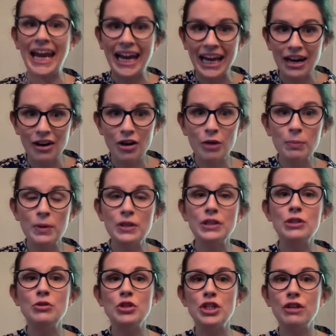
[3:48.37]
air
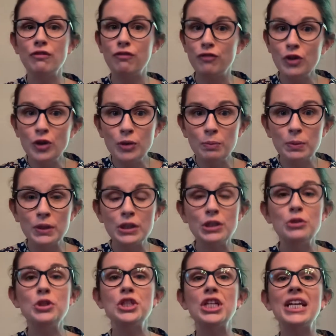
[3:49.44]
pollution, food
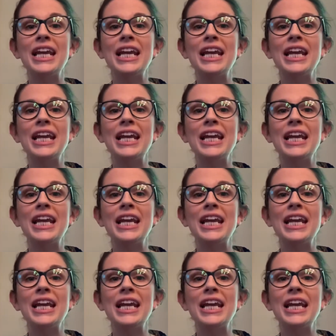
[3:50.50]
pollution,